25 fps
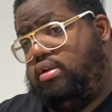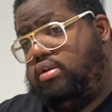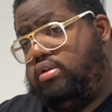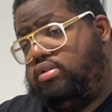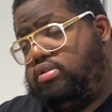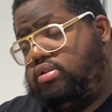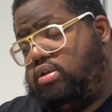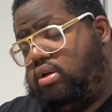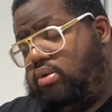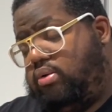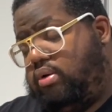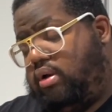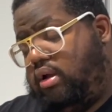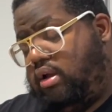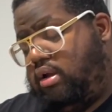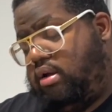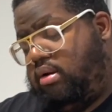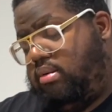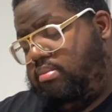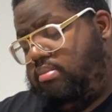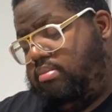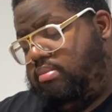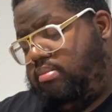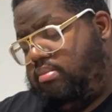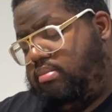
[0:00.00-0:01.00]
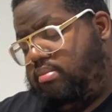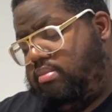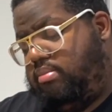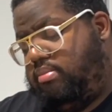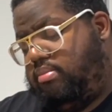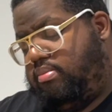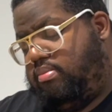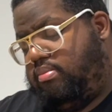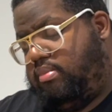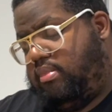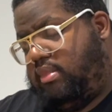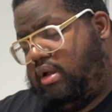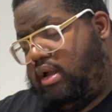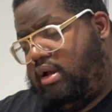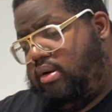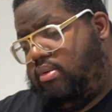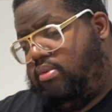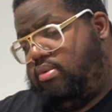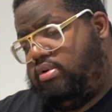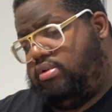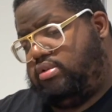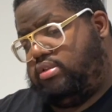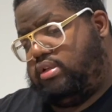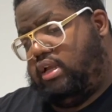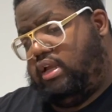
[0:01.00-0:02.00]
So I
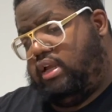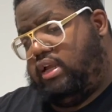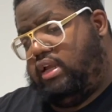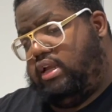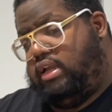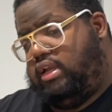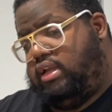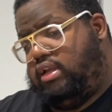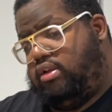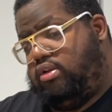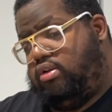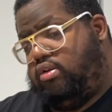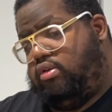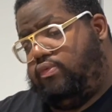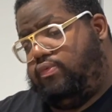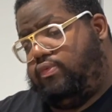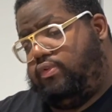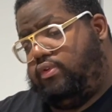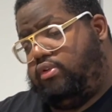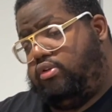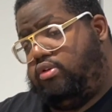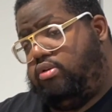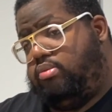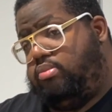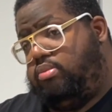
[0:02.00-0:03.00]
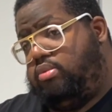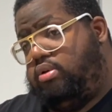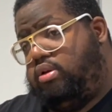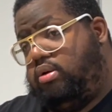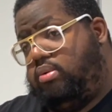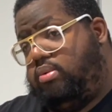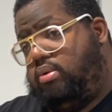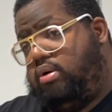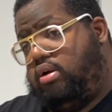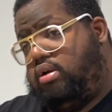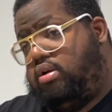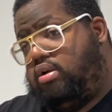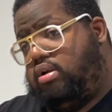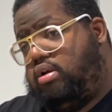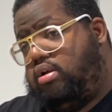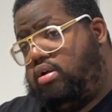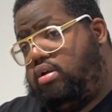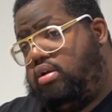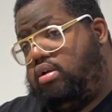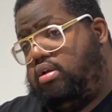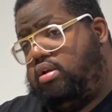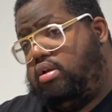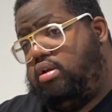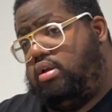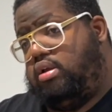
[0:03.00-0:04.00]
was a youth and community worker,
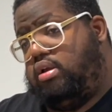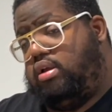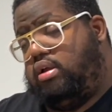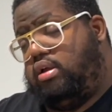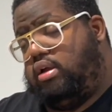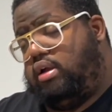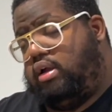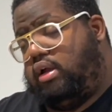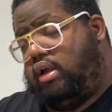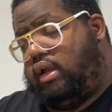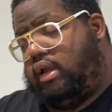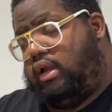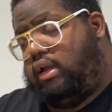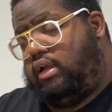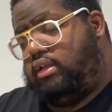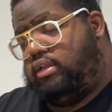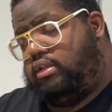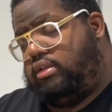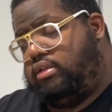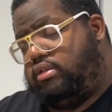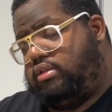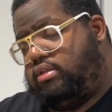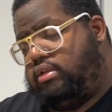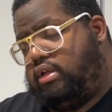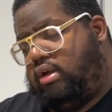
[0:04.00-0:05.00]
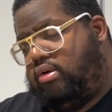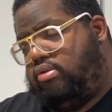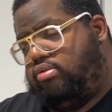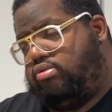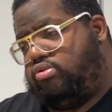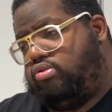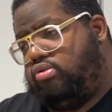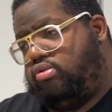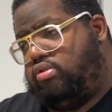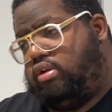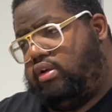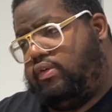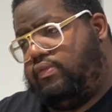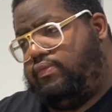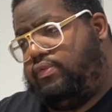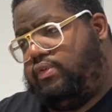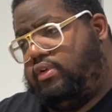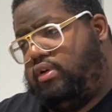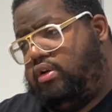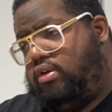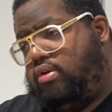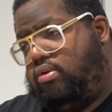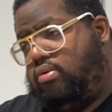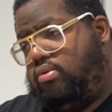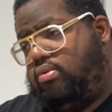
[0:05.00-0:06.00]
and I was doing that for
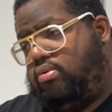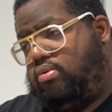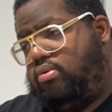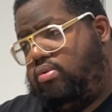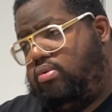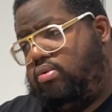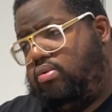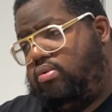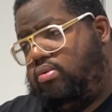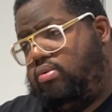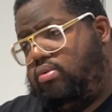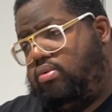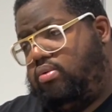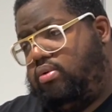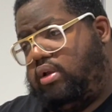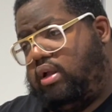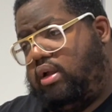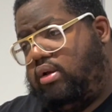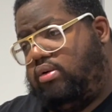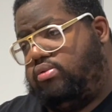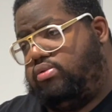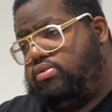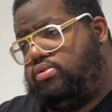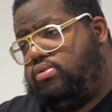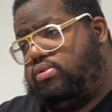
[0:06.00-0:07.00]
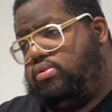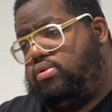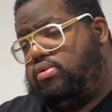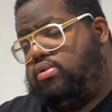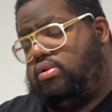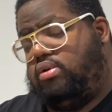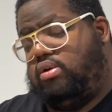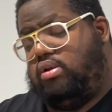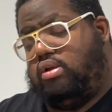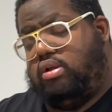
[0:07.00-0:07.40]
the local council.